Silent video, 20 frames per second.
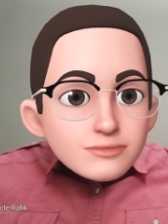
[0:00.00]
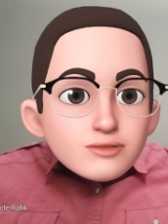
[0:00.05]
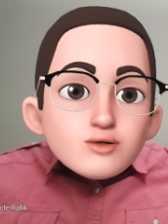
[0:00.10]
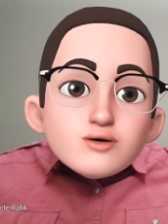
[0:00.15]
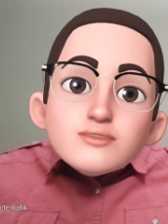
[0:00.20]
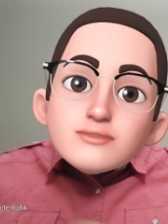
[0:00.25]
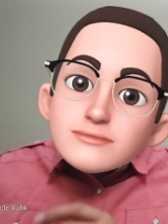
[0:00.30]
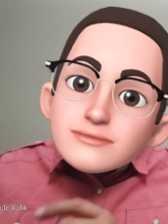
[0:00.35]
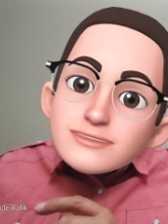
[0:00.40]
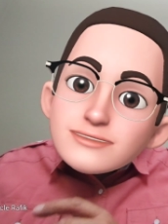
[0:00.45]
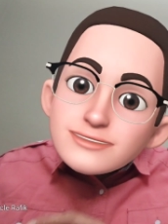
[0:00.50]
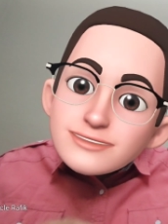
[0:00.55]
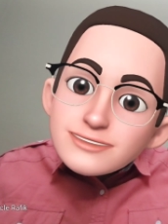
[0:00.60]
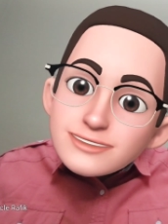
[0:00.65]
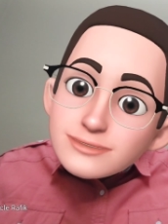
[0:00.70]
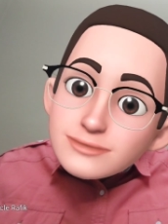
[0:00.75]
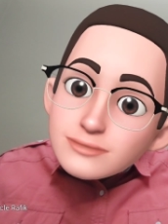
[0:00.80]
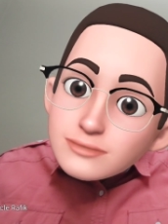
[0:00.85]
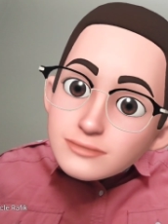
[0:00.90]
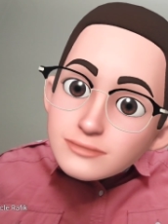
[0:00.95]
of the
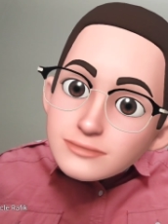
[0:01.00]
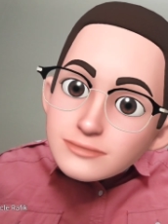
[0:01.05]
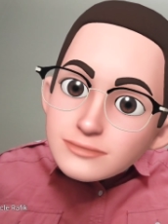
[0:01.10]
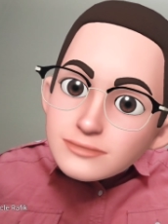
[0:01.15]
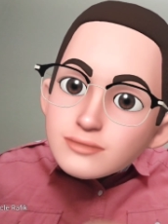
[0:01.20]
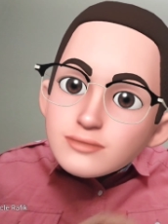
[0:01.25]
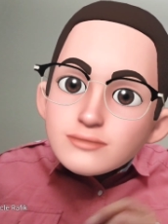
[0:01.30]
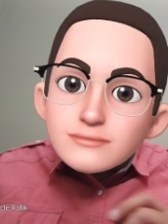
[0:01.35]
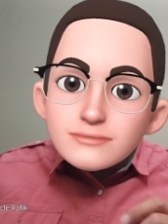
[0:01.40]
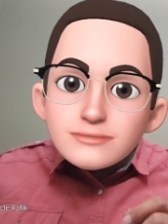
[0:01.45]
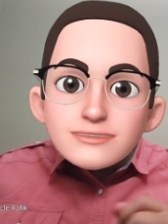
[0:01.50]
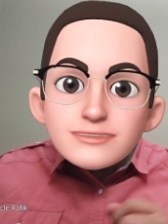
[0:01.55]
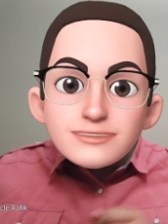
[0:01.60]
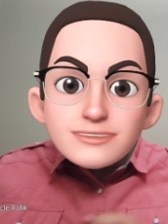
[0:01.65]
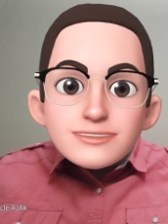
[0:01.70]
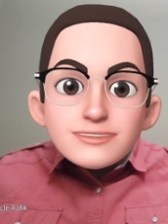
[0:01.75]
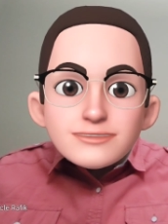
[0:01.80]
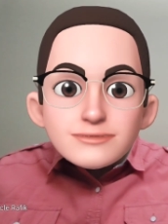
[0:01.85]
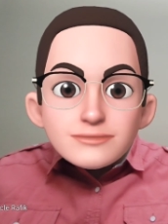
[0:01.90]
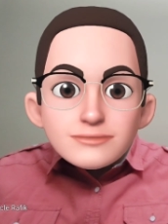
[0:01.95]
terror of the
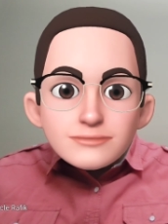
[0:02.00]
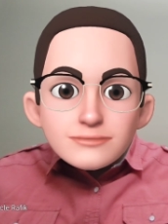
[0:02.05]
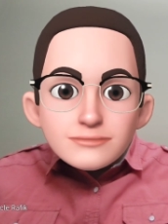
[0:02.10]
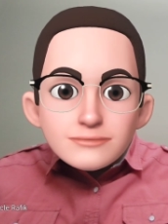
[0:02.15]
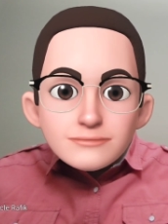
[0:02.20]
night,